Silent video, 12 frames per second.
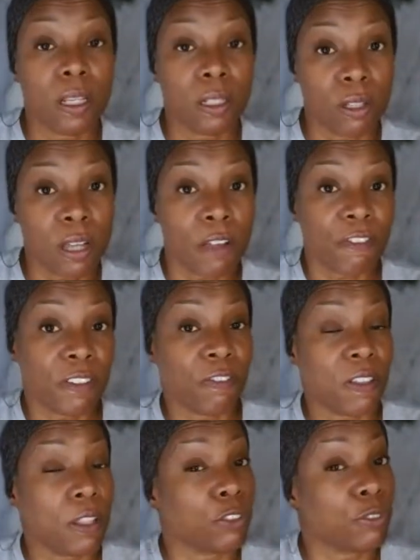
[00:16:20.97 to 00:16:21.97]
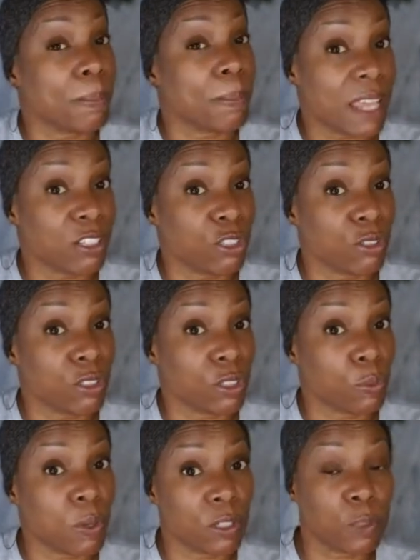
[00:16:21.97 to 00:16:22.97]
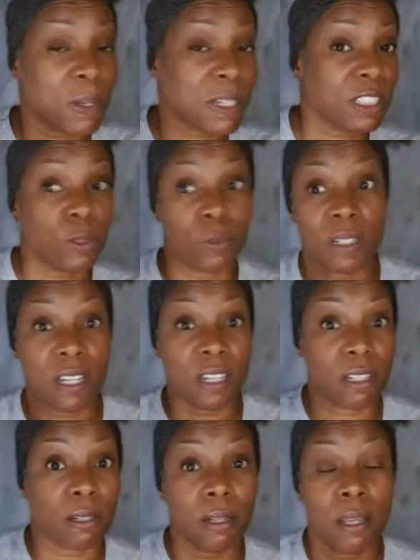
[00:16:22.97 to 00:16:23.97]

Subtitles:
look out for passengers as well, especially when they're